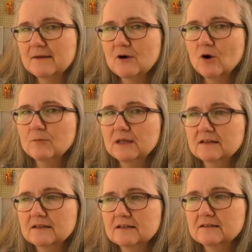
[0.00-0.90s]
I'm
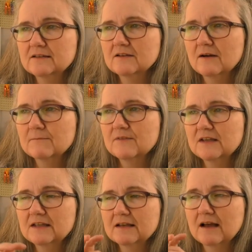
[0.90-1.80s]
hoping that, you know, I'm
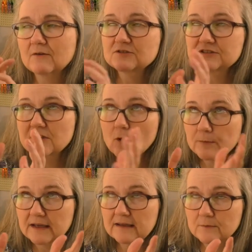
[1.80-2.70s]
thinking, I was just
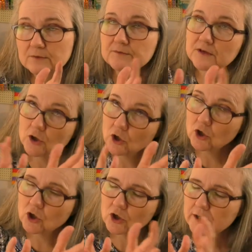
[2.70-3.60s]
hoping it would fit
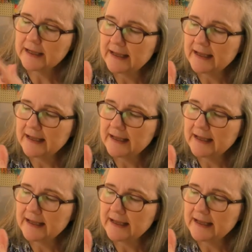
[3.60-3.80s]
her.